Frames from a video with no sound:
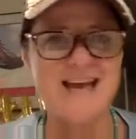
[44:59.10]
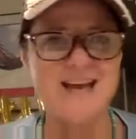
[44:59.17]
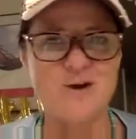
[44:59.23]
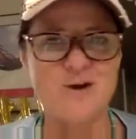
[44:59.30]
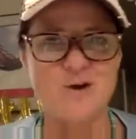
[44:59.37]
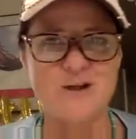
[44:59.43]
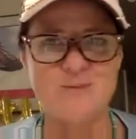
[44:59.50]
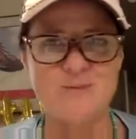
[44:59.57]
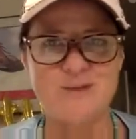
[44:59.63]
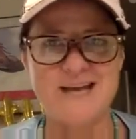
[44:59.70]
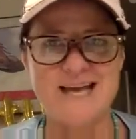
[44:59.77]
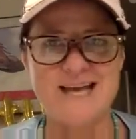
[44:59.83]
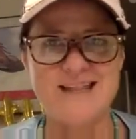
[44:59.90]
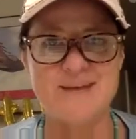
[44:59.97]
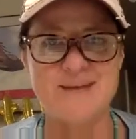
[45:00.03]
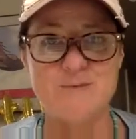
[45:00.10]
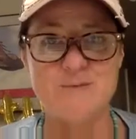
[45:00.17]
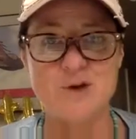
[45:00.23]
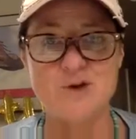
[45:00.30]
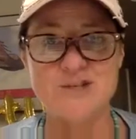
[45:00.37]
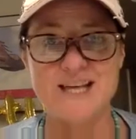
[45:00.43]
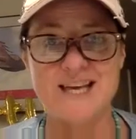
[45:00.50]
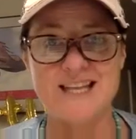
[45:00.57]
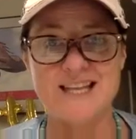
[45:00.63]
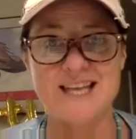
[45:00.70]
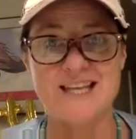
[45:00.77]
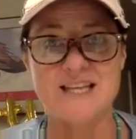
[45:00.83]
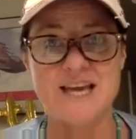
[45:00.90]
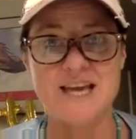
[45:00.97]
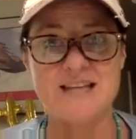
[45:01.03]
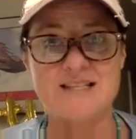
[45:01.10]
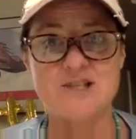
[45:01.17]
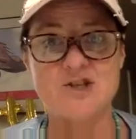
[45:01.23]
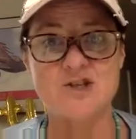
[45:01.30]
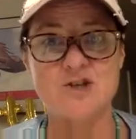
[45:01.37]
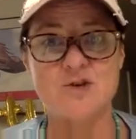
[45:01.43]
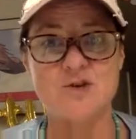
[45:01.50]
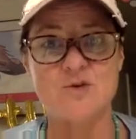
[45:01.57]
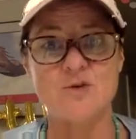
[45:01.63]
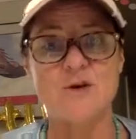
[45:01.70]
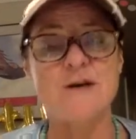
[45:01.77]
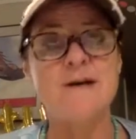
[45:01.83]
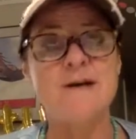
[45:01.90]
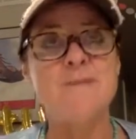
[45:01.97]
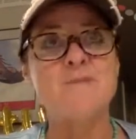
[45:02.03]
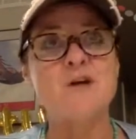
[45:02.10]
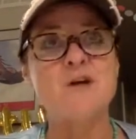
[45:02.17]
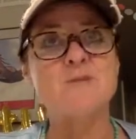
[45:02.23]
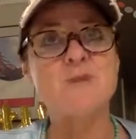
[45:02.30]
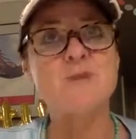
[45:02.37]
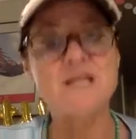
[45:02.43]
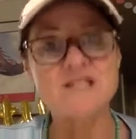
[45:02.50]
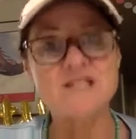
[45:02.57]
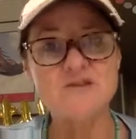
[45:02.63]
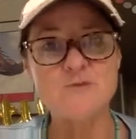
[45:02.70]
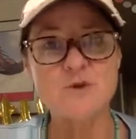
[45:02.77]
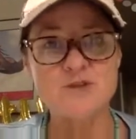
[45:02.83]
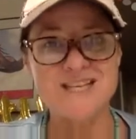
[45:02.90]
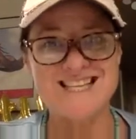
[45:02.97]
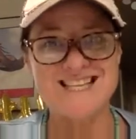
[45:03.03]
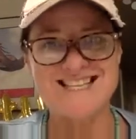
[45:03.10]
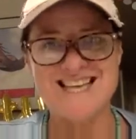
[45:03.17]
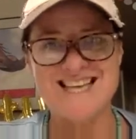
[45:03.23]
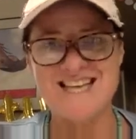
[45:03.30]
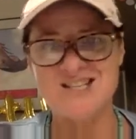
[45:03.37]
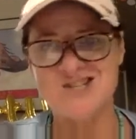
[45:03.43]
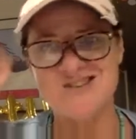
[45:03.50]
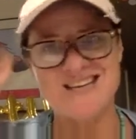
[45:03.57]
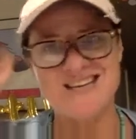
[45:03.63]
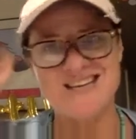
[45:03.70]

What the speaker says: I can only play the music that tends to, there's a piece of music that tends to